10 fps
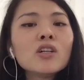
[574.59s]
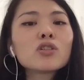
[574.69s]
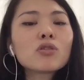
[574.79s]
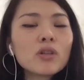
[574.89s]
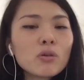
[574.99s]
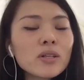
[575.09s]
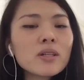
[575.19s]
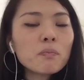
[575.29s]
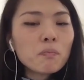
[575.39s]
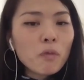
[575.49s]
So there was
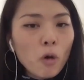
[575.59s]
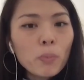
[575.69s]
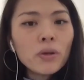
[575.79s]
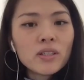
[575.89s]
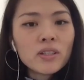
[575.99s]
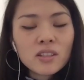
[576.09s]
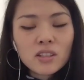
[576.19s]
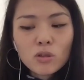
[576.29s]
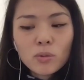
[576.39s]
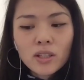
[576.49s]
an openness in the
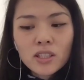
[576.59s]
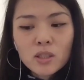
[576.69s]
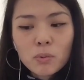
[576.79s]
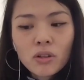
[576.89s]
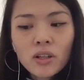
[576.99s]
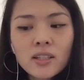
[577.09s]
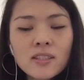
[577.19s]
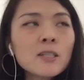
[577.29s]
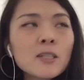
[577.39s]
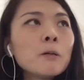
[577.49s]
Cuban
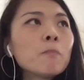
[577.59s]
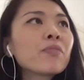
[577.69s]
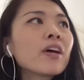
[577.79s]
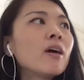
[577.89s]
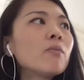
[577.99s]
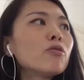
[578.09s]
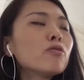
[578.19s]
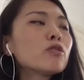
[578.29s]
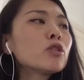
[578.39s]
experience um,